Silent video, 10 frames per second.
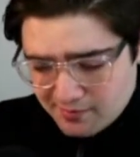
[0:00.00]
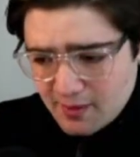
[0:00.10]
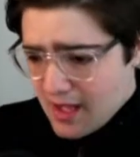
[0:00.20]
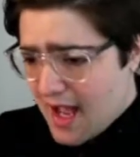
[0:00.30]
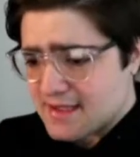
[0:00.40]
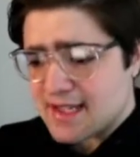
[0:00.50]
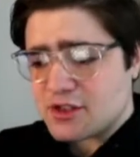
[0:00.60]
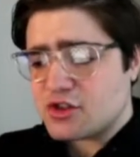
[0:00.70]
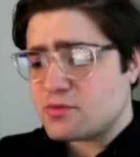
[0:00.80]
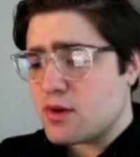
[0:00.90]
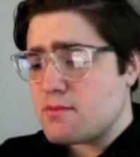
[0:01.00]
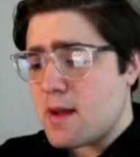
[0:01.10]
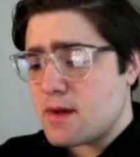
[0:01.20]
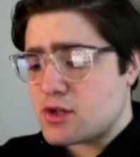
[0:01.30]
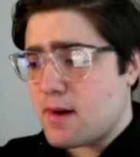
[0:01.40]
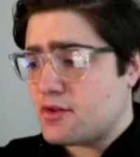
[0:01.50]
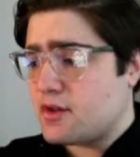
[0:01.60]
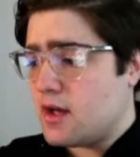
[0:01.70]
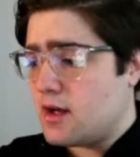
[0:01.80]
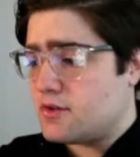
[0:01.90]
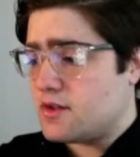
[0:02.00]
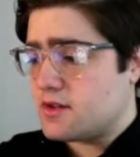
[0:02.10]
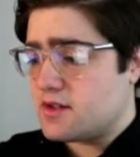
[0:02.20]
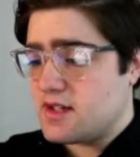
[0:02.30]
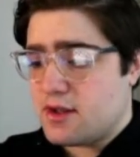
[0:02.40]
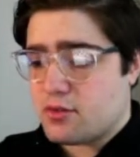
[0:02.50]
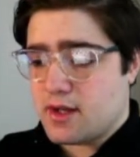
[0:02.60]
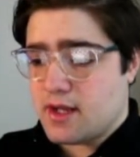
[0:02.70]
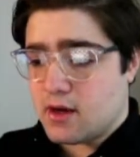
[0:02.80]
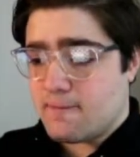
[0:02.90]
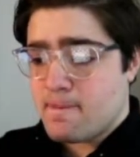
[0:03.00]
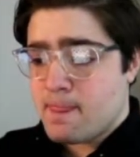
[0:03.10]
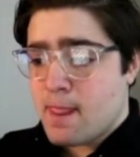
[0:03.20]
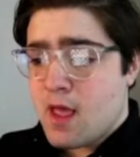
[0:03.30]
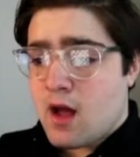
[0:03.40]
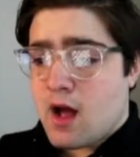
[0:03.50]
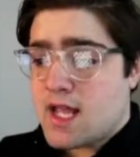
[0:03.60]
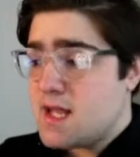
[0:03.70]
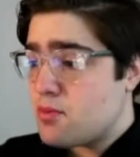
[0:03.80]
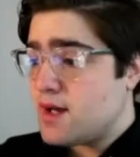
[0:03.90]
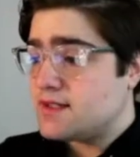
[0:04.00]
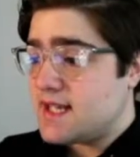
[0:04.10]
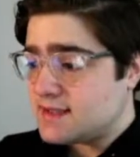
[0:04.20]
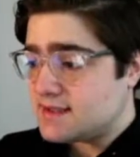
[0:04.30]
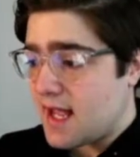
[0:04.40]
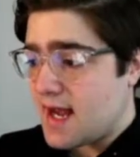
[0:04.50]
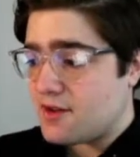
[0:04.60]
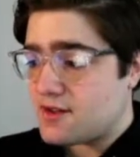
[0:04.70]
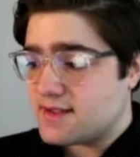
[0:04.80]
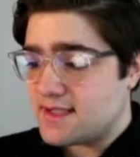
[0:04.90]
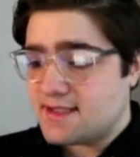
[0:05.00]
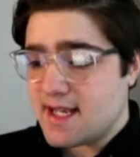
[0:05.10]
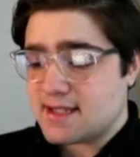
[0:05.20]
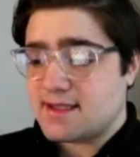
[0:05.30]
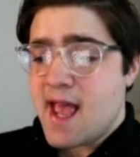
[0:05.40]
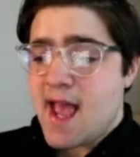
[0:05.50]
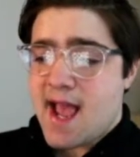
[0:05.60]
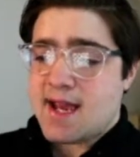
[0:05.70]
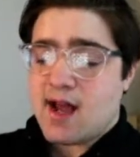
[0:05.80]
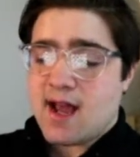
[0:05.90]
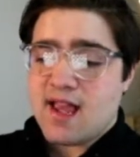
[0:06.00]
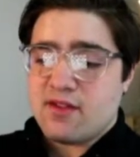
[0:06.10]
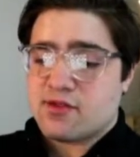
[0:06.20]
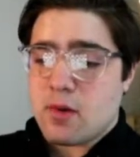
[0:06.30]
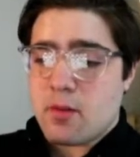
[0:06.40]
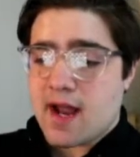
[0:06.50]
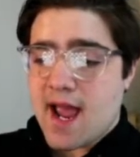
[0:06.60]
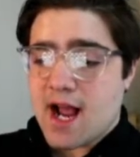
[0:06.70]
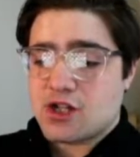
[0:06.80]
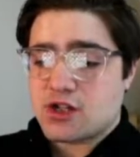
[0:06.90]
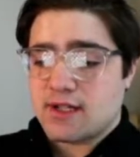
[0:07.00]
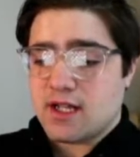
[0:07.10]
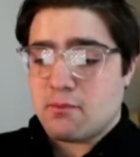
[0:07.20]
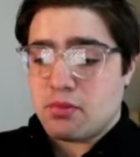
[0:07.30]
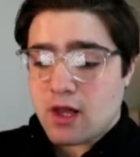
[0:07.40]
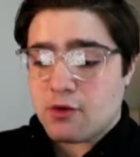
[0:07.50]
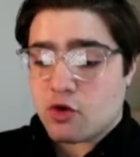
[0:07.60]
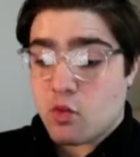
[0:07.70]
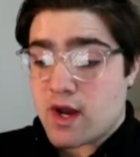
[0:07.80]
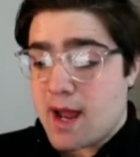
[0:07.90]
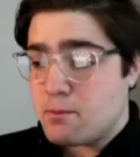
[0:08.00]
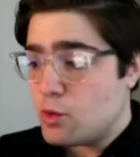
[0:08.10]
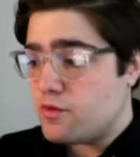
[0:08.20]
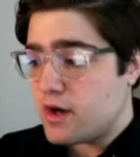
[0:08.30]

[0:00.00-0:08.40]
I decide to just bring my bishop out to d3 here. He brings his knight out to c6, and in this moment, I actually blundered when I moved